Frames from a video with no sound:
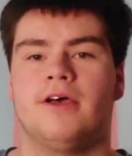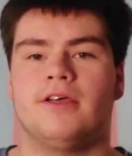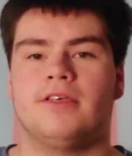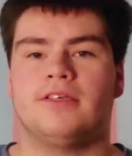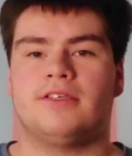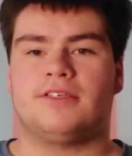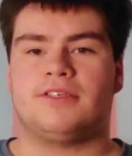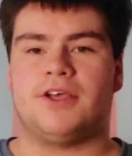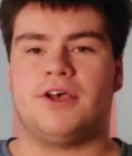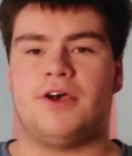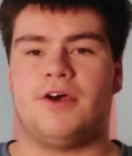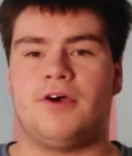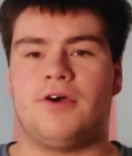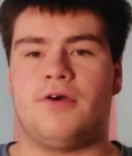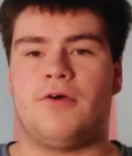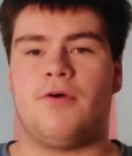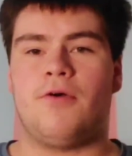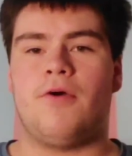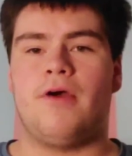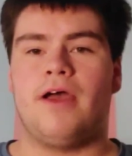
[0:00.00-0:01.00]

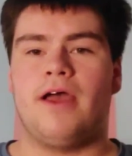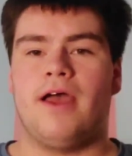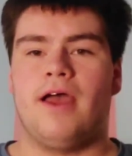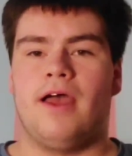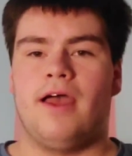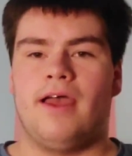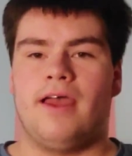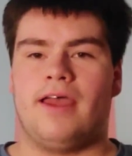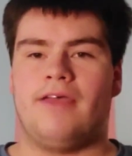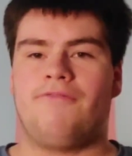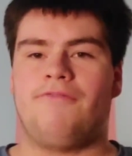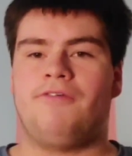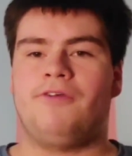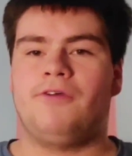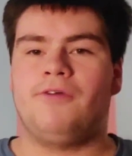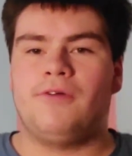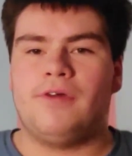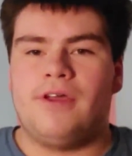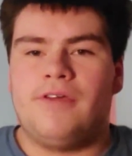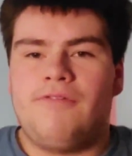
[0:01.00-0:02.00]
So, if
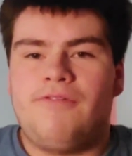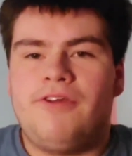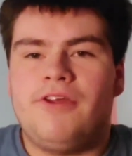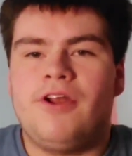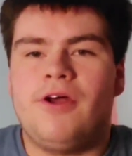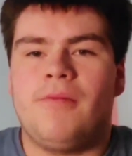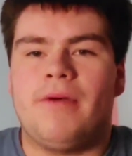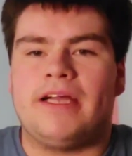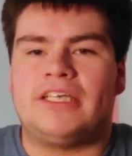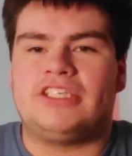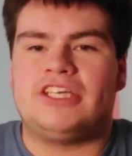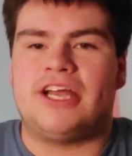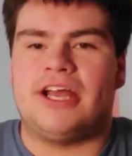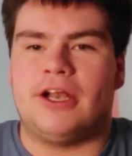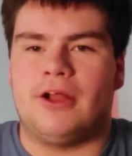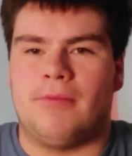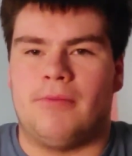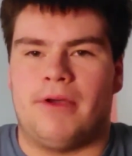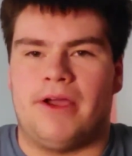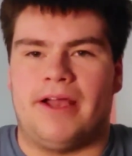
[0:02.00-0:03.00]
you know my
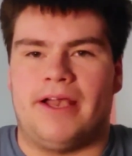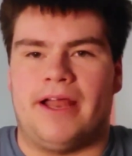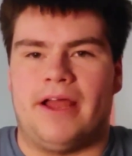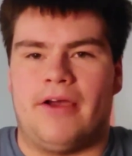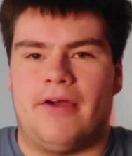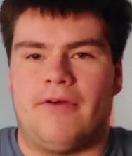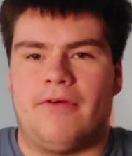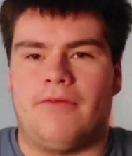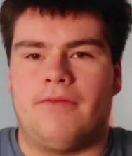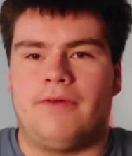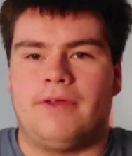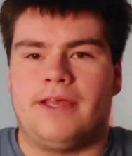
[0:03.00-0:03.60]
channel by now,